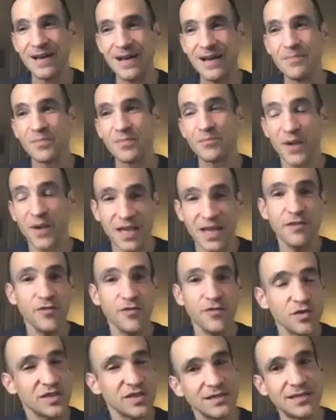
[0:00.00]
But if
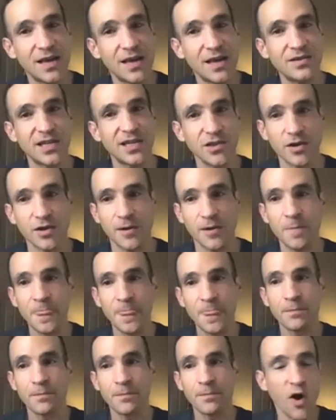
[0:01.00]
you sit down and say, look,
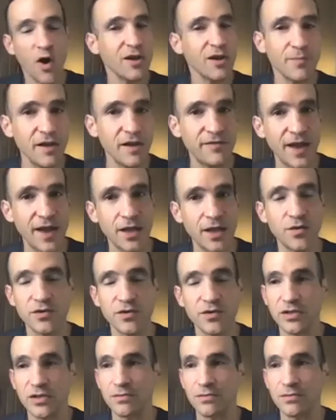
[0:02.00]
part of my
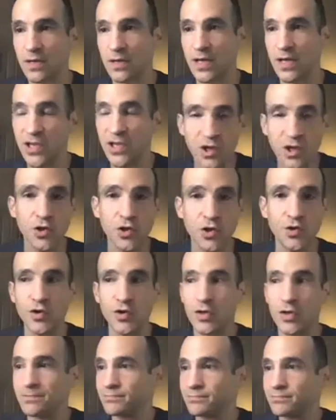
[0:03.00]
values
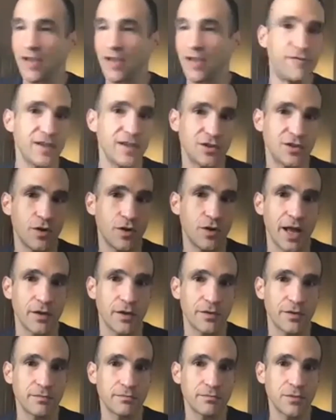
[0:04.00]
include my physical
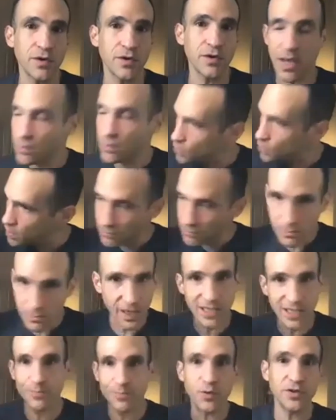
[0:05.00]
health. Okay, well,
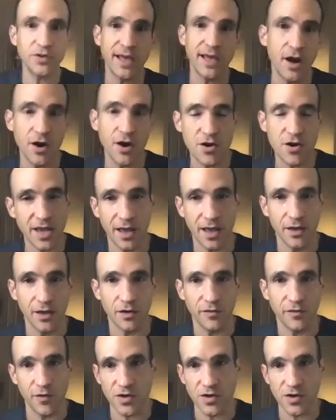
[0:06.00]
let's put that on our
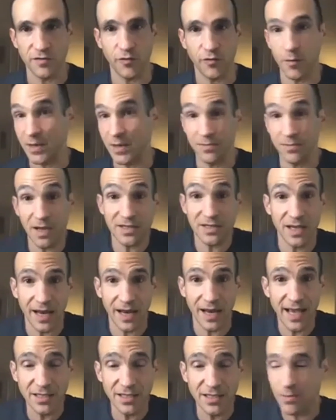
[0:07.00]
calendar first and foremost. I'm not saying
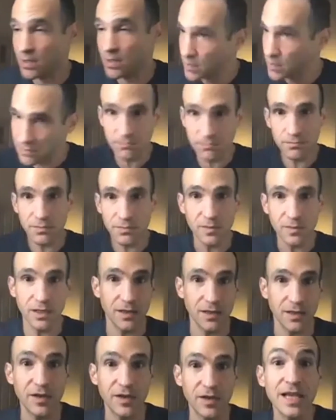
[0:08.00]
it has to be, but
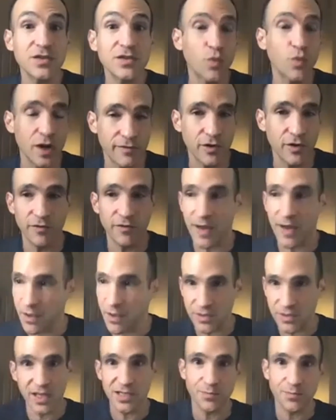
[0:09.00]
if it is one of your
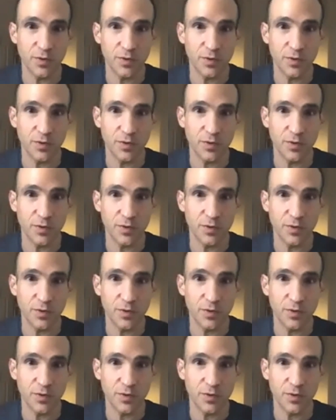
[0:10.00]
values, let's put